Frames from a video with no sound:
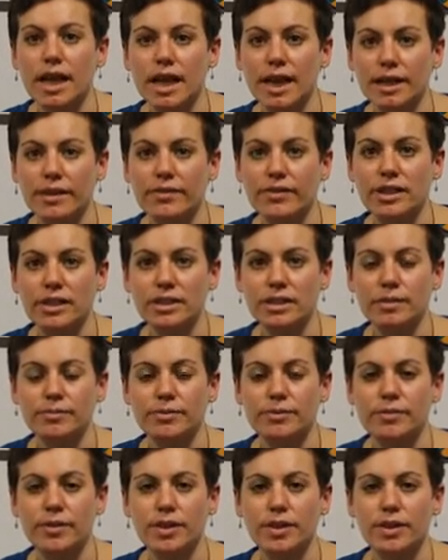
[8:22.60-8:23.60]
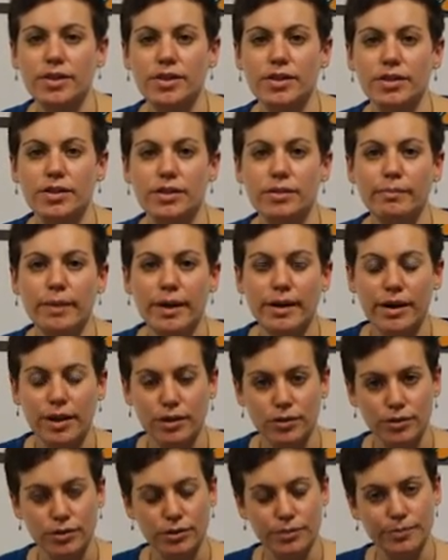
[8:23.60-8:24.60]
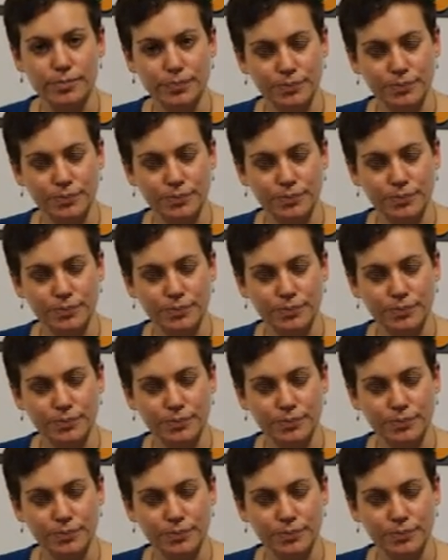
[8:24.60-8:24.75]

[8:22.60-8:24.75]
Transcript: Yeah, giving some of the numerical.